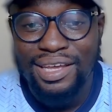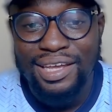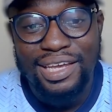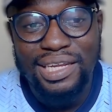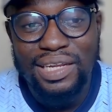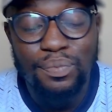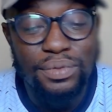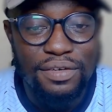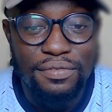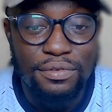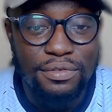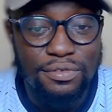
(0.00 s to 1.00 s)
he didn't put a
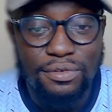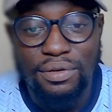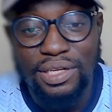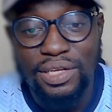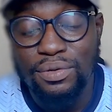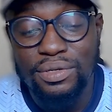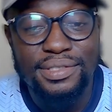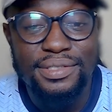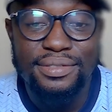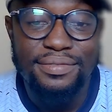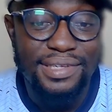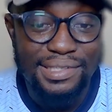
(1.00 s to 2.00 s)
foot wrong. He
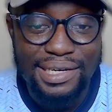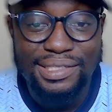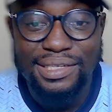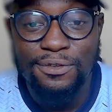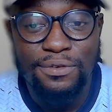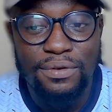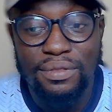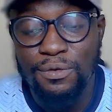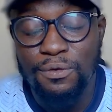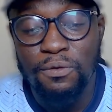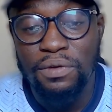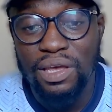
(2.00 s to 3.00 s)
was fantastic throughout the
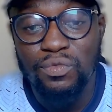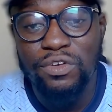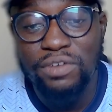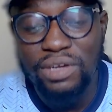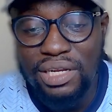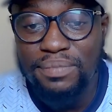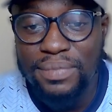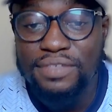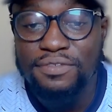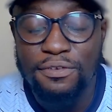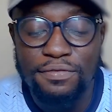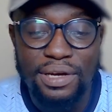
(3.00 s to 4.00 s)
whole game. We really
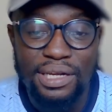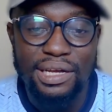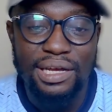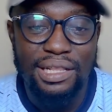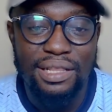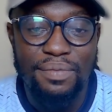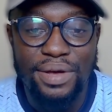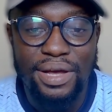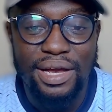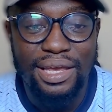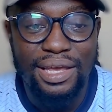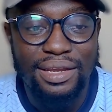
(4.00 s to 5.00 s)
miss Fofana at the
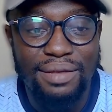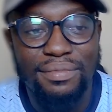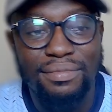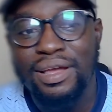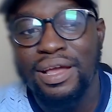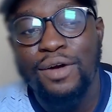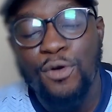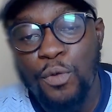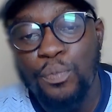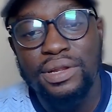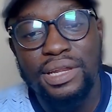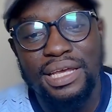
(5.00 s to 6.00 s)
back, and I'm
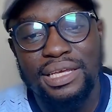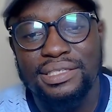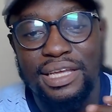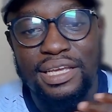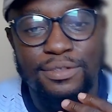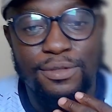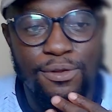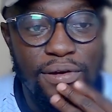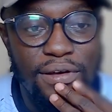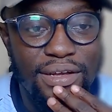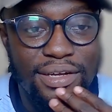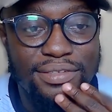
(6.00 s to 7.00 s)
hoping that he stays
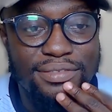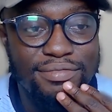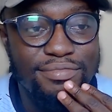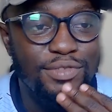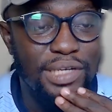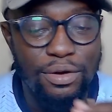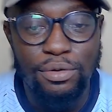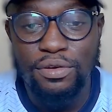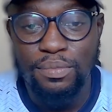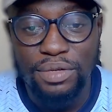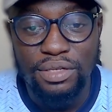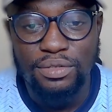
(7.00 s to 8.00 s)
longer. We are going
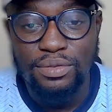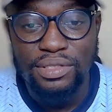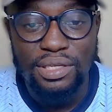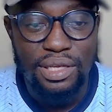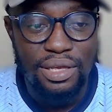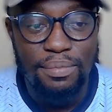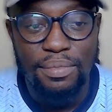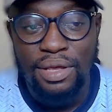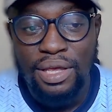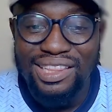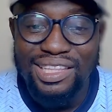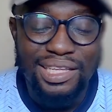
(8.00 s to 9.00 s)
to be using him,
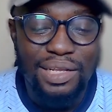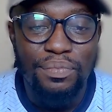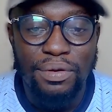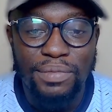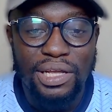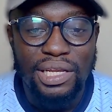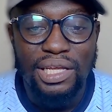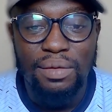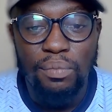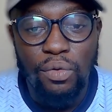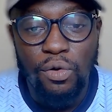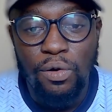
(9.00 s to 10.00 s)
I think, in the Premier League
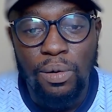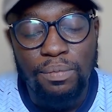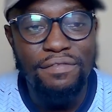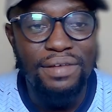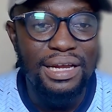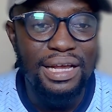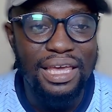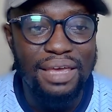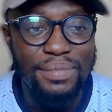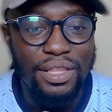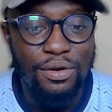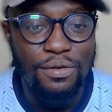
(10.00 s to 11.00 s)
more. We have another
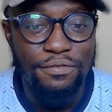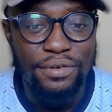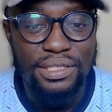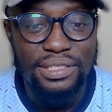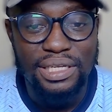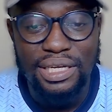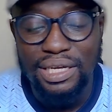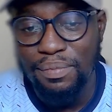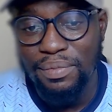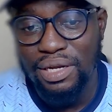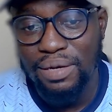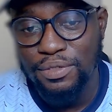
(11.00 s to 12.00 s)
game in the Conference League
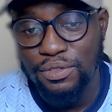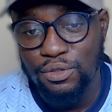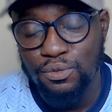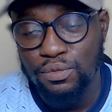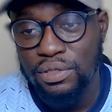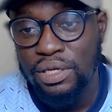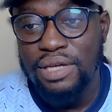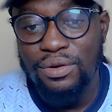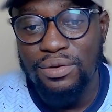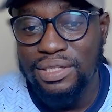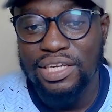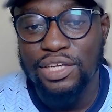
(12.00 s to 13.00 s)
coming up soon. I
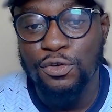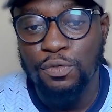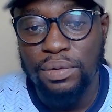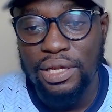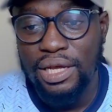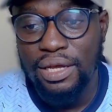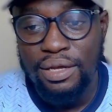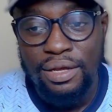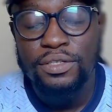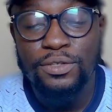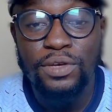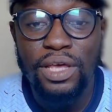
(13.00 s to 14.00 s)
don't think he'll play.
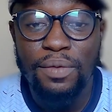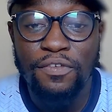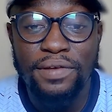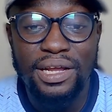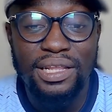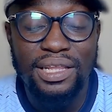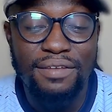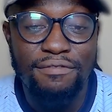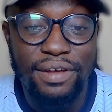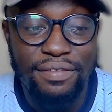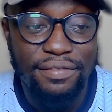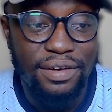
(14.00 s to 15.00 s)
So yeah, Fofana did
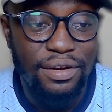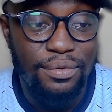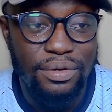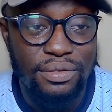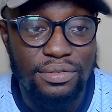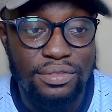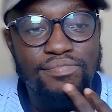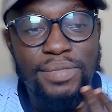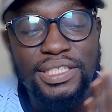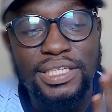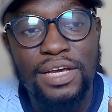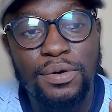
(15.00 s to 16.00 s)
very, very well. My
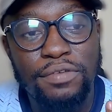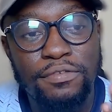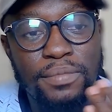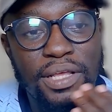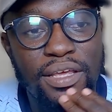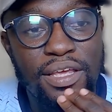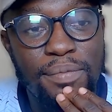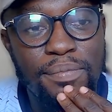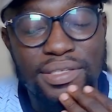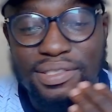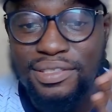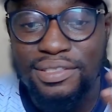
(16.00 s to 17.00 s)
takeaway from the game
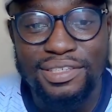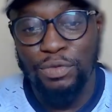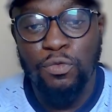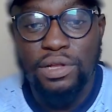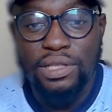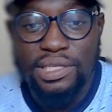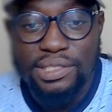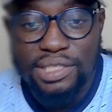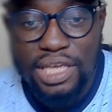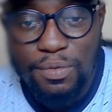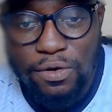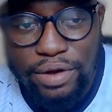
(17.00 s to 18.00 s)
is we won this
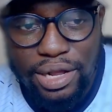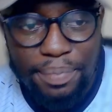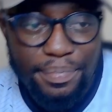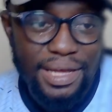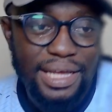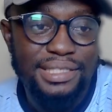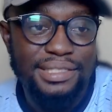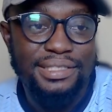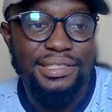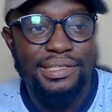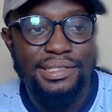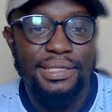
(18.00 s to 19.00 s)
game all right, but it
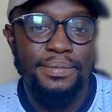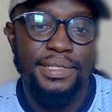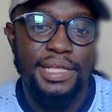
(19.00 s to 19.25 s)
just seems